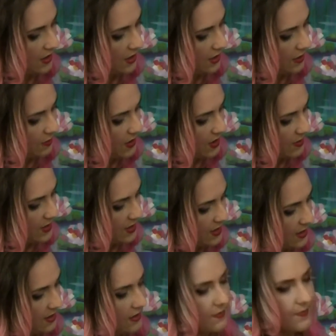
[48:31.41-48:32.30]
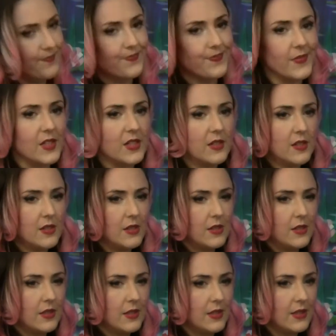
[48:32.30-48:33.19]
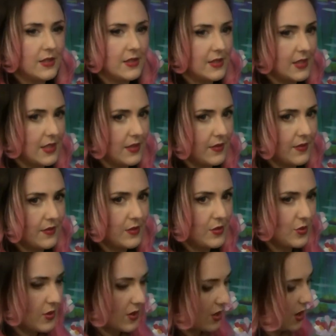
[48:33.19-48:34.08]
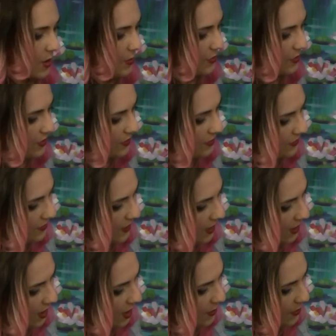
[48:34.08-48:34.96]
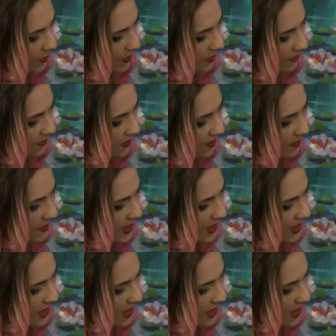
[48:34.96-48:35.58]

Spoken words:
And maybe, let's see, we'll do a couple of them